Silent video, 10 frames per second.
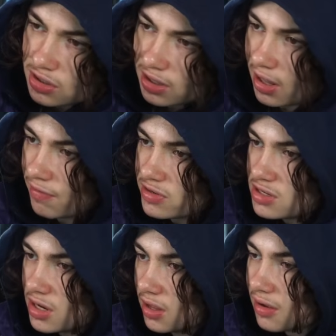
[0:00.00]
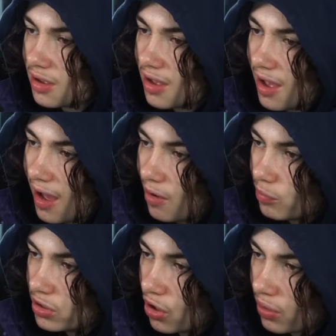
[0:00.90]
the left stick,
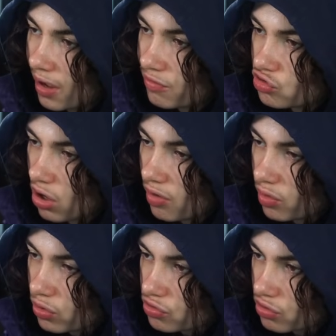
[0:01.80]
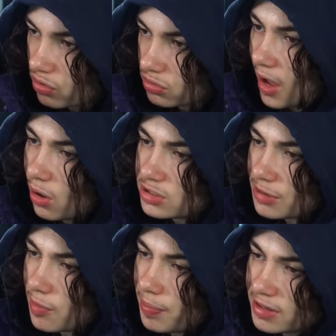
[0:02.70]
and we don't have gyro controls.
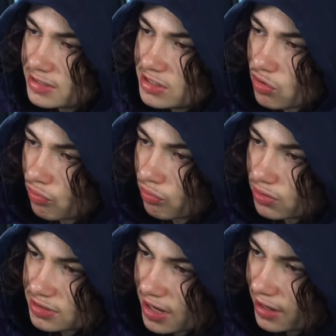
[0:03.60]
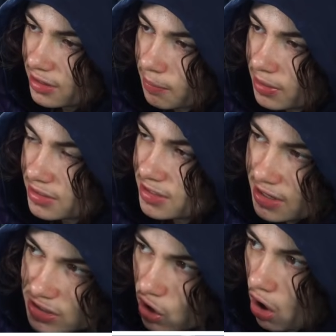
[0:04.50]
Ultimate abilities, second
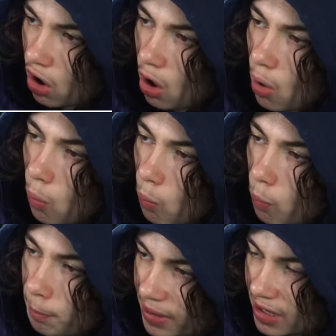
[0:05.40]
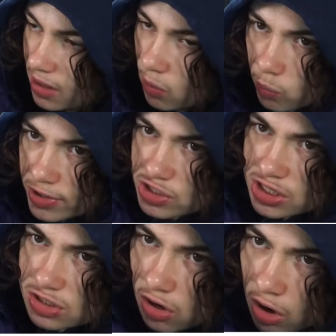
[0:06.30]
ability is RB, which
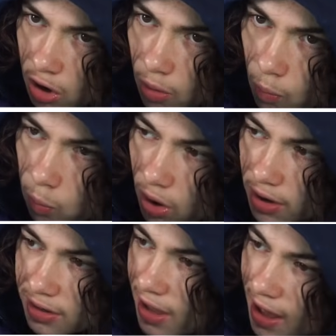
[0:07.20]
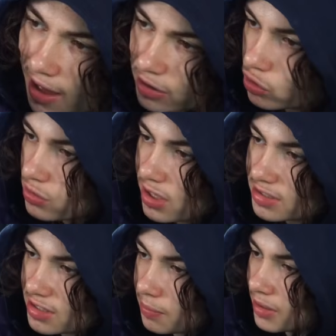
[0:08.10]
is R1, and
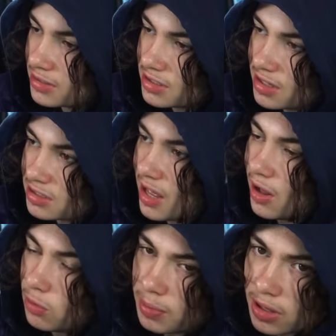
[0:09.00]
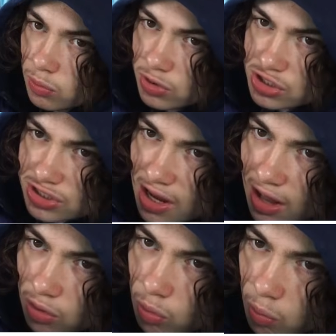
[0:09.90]
utility ability is LB, which is
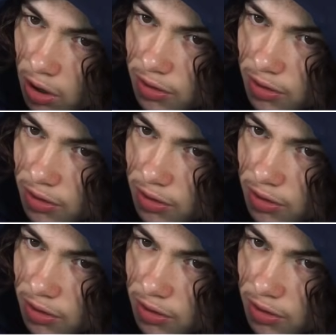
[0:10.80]
L1.